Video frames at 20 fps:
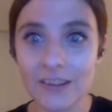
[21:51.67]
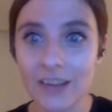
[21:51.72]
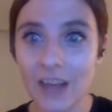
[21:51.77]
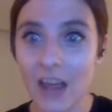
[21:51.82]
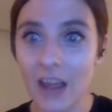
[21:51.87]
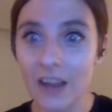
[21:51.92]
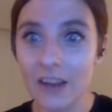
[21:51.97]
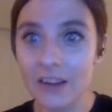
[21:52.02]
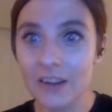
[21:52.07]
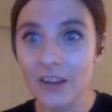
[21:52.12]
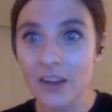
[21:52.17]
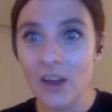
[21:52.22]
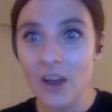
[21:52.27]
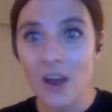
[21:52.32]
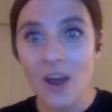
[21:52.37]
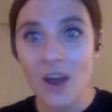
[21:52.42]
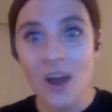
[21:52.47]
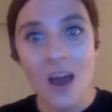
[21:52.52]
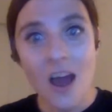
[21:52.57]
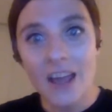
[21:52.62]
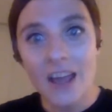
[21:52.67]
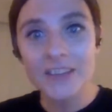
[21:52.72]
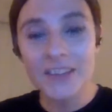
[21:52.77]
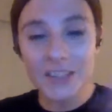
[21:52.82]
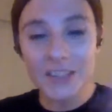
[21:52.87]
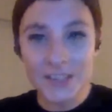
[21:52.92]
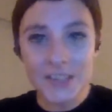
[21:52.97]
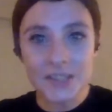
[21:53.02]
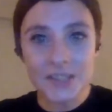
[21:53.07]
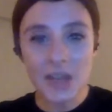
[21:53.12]
Like,
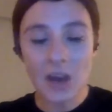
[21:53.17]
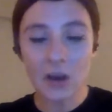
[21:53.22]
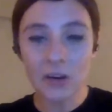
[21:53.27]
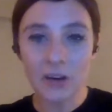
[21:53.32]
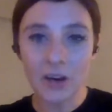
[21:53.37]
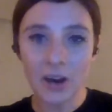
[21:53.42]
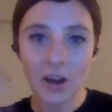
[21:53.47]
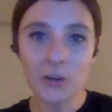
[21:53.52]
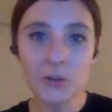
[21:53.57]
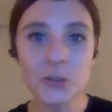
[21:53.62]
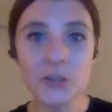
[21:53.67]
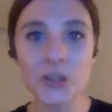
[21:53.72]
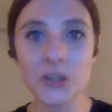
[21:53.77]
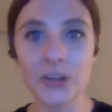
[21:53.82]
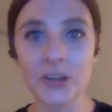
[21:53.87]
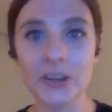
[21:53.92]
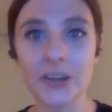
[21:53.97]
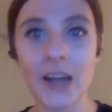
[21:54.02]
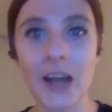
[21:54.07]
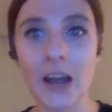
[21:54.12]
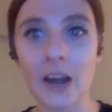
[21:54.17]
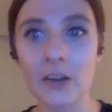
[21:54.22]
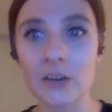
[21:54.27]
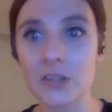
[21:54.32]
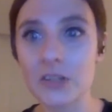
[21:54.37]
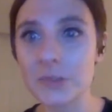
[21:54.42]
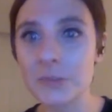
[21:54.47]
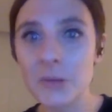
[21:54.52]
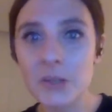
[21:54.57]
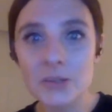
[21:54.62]
this is our culture
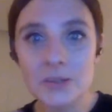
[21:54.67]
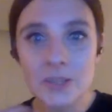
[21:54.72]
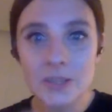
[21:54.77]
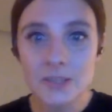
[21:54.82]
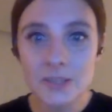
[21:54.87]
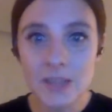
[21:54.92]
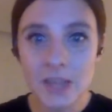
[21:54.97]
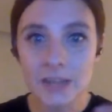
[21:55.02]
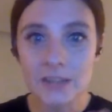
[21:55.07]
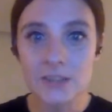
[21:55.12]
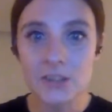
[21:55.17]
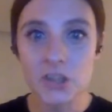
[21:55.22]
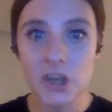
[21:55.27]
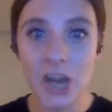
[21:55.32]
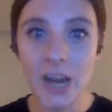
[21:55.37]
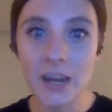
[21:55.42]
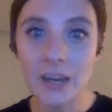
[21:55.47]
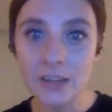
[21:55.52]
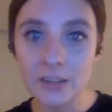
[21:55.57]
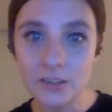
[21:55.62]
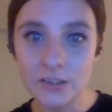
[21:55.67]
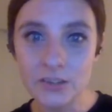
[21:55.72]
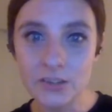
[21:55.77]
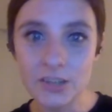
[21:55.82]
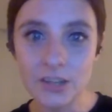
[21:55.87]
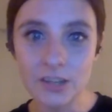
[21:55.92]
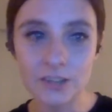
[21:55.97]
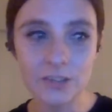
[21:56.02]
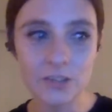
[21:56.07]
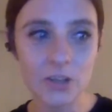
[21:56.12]
now, just because it's like
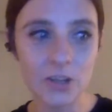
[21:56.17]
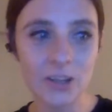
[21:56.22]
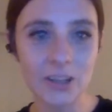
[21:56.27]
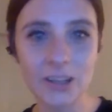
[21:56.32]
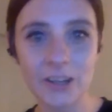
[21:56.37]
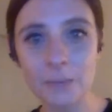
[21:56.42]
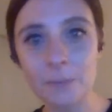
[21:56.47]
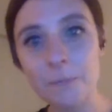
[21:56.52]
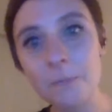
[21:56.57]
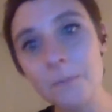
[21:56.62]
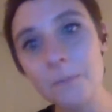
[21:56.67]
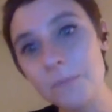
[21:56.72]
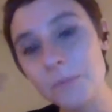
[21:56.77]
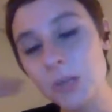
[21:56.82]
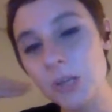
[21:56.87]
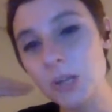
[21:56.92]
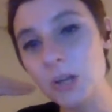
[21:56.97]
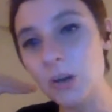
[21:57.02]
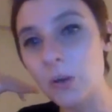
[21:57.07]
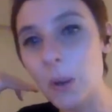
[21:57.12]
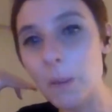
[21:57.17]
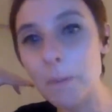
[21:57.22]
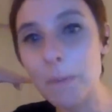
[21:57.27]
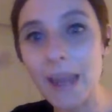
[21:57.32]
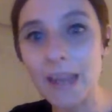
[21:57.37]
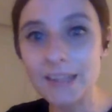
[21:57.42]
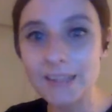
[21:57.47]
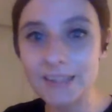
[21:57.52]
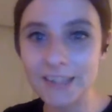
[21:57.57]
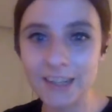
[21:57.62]
changed and it's not like a
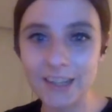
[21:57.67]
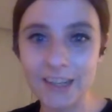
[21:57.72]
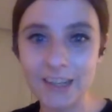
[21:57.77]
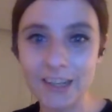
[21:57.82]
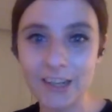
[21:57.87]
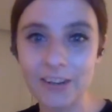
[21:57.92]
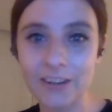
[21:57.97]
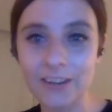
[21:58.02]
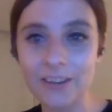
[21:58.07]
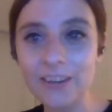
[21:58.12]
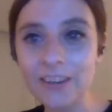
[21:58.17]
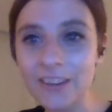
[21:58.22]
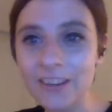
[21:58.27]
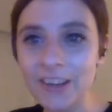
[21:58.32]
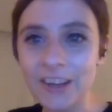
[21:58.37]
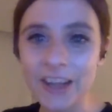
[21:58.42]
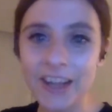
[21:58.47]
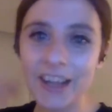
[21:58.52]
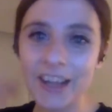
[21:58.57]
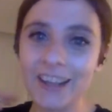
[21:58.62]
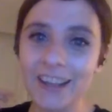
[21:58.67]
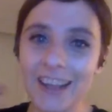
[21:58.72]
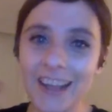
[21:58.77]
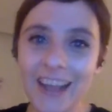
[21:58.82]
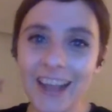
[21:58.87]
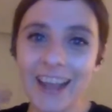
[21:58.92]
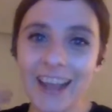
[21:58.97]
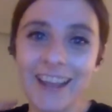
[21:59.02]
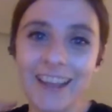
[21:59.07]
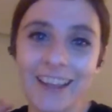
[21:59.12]
painting in
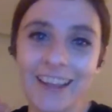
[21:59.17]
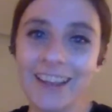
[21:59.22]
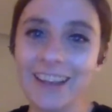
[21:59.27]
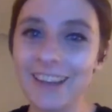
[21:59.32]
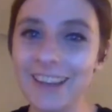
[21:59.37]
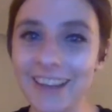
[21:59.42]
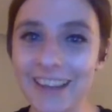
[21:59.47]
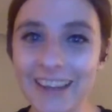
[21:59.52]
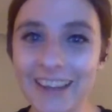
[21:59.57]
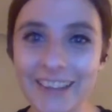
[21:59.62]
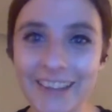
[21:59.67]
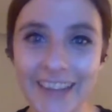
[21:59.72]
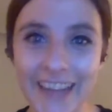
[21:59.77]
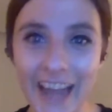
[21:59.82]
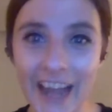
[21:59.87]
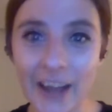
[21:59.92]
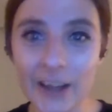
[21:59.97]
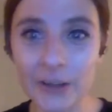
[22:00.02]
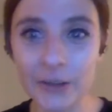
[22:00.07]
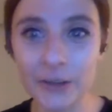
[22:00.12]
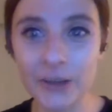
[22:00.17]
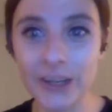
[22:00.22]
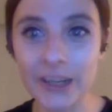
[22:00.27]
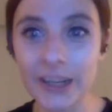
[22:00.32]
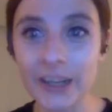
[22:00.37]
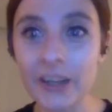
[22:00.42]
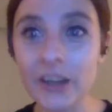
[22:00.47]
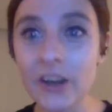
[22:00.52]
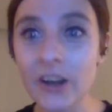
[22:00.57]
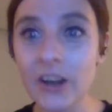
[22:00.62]
a
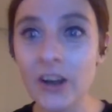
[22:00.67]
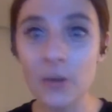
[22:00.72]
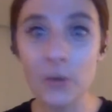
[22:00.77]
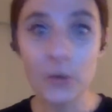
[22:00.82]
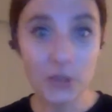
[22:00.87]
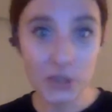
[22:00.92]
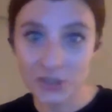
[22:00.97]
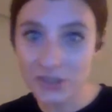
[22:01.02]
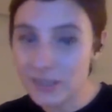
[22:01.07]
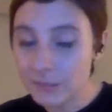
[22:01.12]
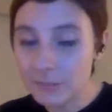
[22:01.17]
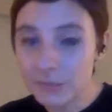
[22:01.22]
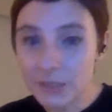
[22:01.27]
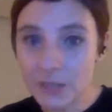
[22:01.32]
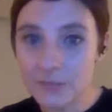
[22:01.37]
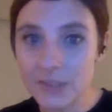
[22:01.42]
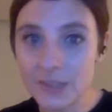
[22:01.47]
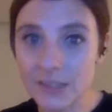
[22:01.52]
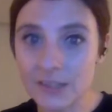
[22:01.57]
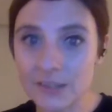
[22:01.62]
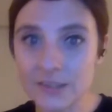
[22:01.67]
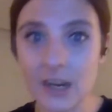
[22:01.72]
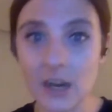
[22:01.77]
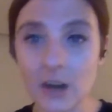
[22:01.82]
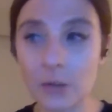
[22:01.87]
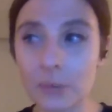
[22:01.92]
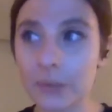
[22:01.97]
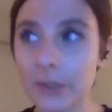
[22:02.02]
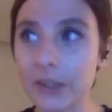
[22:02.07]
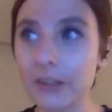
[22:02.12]
gallery, which sometimes it is
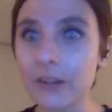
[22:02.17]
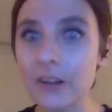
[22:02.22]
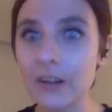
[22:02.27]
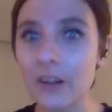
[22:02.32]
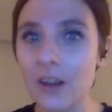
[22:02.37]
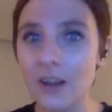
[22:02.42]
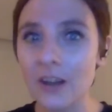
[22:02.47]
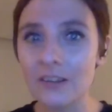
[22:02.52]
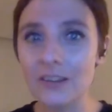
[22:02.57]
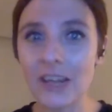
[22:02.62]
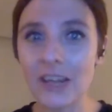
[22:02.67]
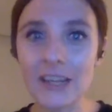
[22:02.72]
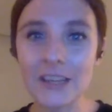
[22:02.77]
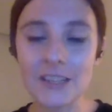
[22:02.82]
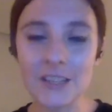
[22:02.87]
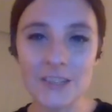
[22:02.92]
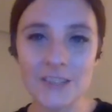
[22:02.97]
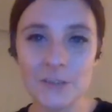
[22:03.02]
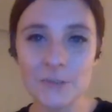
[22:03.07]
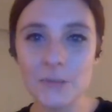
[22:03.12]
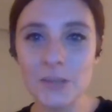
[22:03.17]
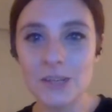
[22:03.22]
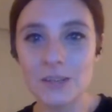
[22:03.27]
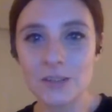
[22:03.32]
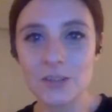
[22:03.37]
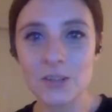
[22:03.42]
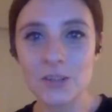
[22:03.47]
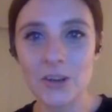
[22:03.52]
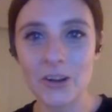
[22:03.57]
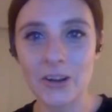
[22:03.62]
now, but like, it doesn't
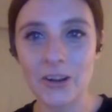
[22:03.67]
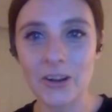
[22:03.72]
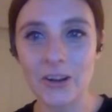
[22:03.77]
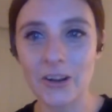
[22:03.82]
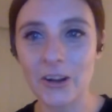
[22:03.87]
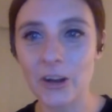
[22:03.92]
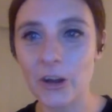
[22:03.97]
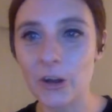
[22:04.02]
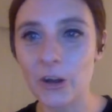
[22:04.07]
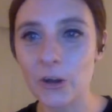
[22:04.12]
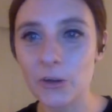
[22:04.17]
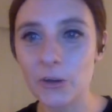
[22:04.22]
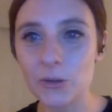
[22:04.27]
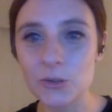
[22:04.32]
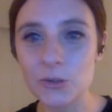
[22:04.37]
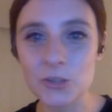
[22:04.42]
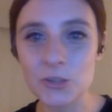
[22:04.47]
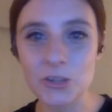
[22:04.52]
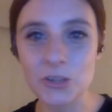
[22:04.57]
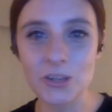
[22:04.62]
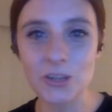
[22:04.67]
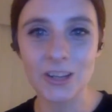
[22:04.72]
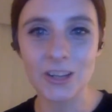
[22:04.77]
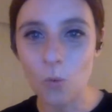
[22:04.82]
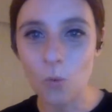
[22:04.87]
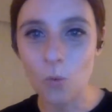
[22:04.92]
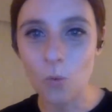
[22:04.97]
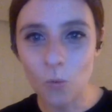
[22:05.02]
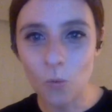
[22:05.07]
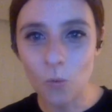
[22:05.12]
mean it's not our culture. Like,
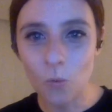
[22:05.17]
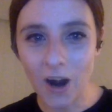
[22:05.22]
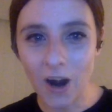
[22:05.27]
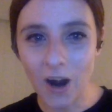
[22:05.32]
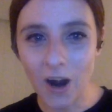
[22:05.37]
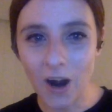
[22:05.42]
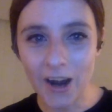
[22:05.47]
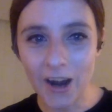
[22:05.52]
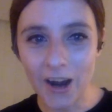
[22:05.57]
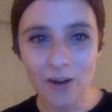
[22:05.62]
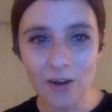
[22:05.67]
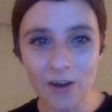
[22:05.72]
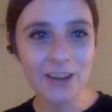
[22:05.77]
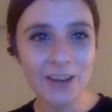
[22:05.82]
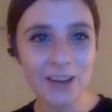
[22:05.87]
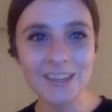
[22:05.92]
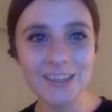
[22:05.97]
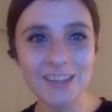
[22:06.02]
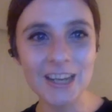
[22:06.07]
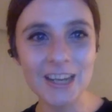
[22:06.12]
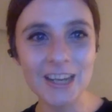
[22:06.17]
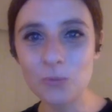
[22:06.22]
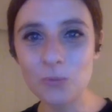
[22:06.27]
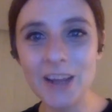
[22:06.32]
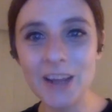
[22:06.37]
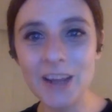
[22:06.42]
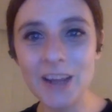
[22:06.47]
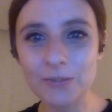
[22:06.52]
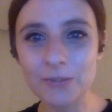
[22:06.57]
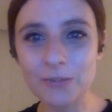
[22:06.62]
why is
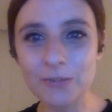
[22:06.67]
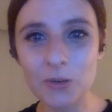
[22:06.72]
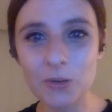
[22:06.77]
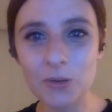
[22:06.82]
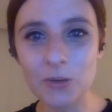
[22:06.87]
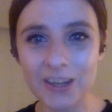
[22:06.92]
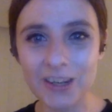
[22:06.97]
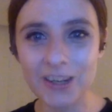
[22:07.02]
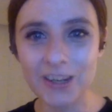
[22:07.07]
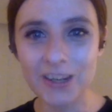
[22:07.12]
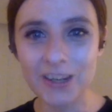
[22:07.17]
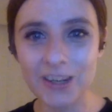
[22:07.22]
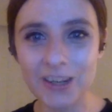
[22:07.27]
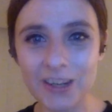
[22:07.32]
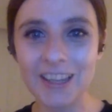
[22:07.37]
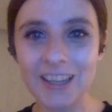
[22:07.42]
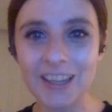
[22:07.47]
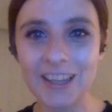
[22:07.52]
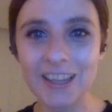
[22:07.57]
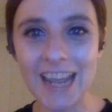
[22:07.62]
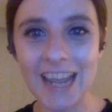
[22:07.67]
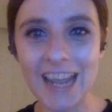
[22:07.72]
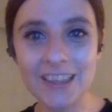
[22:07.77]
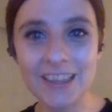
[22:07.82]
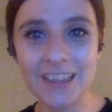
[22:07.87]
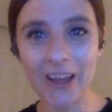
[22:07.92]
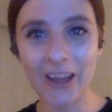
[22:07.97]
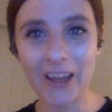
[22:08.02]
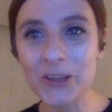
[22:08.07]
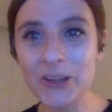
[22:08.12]
everyone trying to like take that
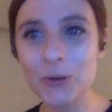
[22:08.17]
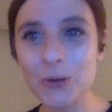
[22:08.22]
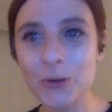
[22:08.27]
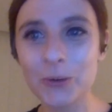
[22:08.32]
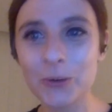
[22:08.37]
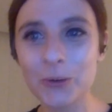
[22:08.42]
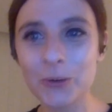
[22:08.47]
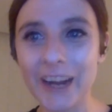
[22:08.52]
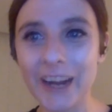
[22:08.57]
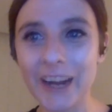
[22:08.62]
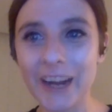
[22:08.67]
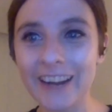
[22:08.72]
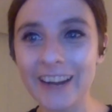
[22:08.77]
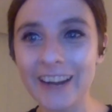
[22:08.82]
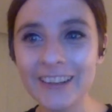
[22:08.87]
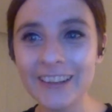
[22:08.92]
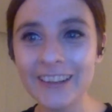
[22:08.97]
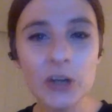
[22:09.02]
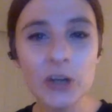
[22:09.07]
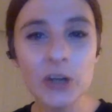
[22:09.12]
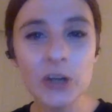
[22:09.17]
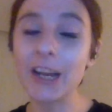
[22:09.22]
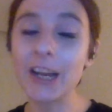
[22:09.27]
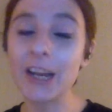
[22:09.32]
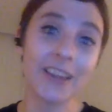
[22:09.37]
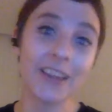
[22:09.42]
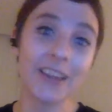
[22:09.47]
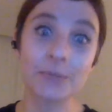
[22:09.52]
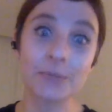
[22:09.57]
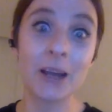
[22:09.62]
value away? Anyway,
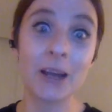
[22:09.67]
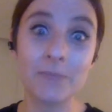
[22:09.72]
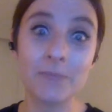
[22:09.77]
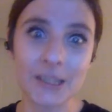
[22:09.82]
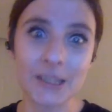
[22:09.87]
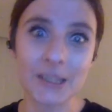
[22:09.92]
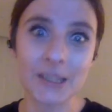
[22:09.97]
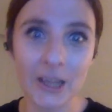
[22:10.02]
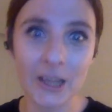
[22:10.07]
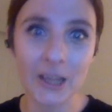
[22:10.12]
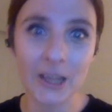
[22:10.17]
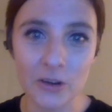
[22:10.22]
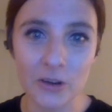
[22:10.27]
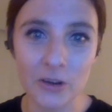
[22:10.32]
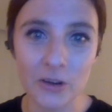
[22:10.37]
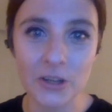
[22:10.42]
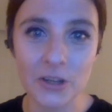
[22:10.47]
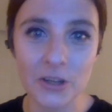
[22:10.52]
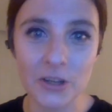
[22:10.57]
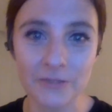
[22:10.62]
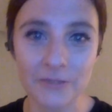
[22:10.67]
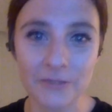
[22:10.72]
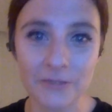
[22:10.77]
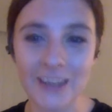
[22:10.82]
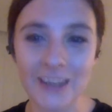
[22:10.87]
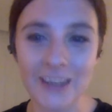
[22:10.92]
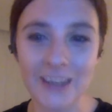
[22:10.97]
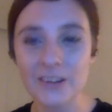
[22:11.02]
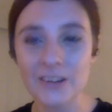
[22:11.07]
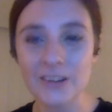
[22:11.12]
that's my long-term fight.
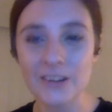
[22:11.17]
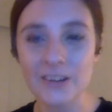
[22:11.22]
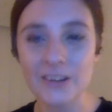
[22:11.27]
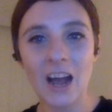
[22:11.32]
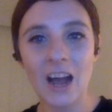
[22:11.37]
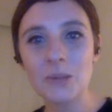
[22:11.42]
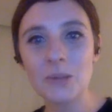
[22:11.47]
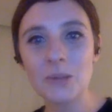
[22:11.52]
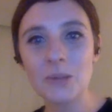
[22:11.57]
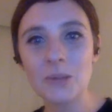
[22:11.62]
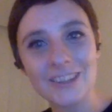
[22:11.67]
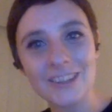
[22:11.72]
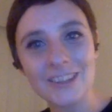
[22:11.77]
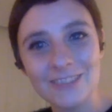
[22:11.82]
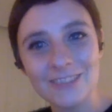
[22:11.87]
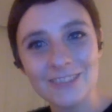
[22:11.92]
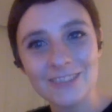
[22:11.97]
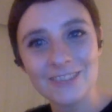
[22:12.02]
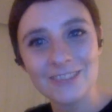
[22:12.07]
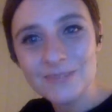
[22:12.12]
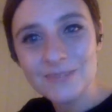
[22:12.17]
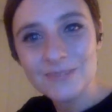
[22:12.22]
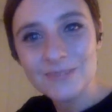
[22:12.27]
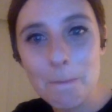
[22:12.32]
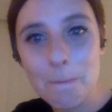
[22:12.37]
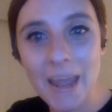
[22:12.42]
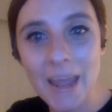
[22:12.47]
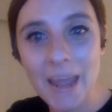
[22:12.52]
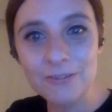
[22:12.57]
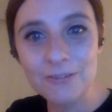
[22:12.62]
I'm like,
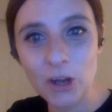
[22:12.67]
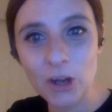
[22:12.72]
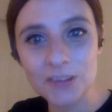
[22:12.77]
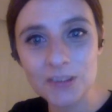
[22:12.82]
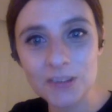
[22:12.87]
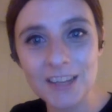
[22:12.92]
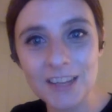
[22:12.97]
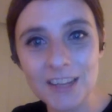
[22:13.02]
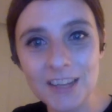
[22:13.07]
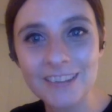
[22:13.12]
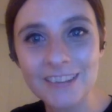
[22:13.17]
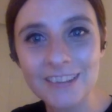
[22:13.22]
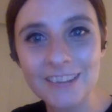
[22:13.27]
pay for content.